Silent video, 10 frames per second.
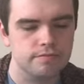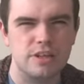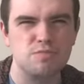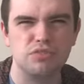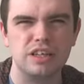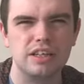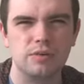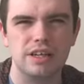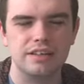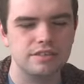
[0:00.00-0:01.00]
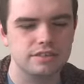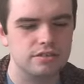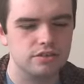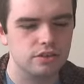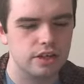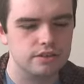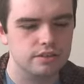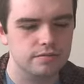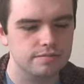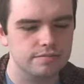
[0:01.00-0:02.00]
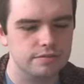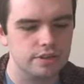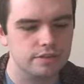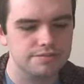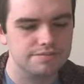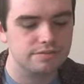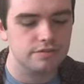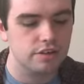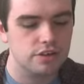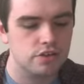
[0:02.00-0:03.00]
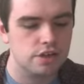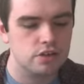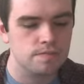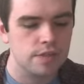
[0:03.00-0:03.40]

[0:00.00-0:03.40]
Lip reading: He's brilliant though, isn't he? He's such a good actor. So, very strange.